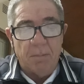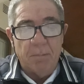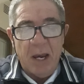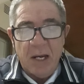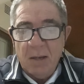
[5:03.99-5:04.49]

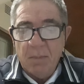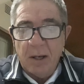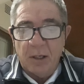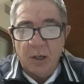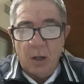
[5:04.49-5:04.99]
Many
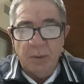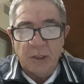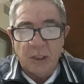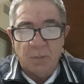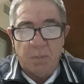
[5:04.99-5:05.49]
microbial
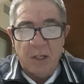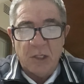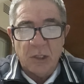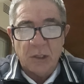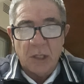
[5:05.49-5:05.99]

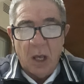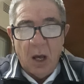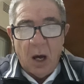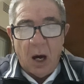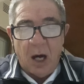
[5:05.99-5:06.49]
suspensions
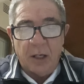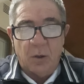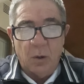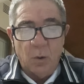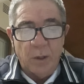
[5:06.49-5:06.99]
are
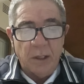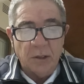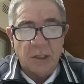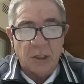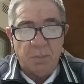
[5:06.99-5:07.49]
colloidal
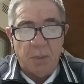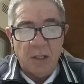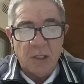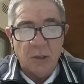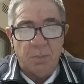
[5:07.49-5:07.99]

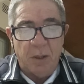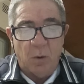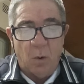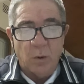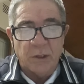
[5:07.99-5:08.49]
suspensions
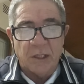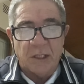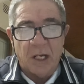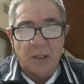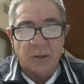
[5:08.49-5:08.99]
because the
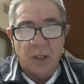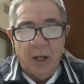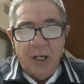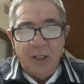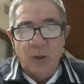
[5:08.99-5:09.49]
cells
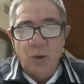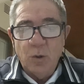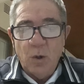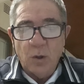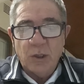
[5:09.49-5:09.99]
do
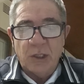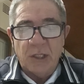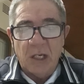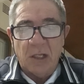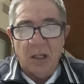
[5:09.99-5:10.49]
not
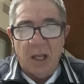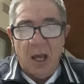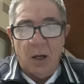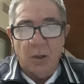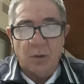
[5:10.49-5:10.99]
settle
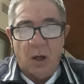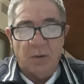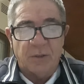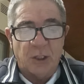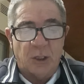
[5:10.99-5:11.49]
out of
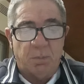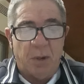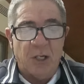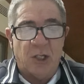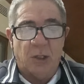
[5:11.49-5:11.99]

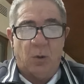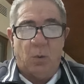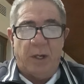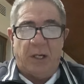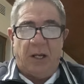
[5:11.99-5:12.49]
suspension quickly.